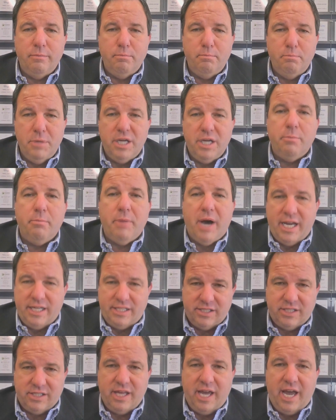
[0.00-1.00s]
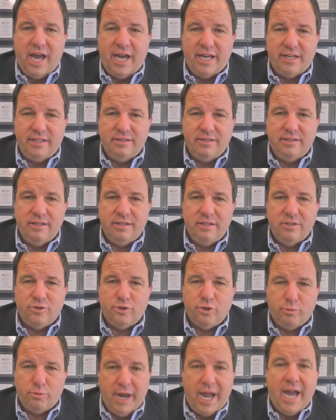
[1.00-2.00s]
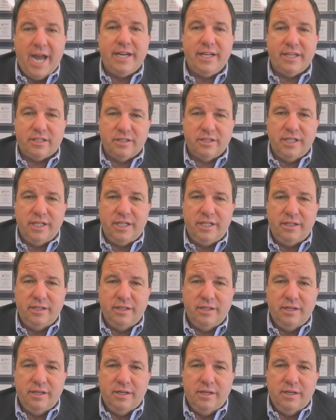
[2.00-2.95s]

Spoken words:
minimize that dramatically.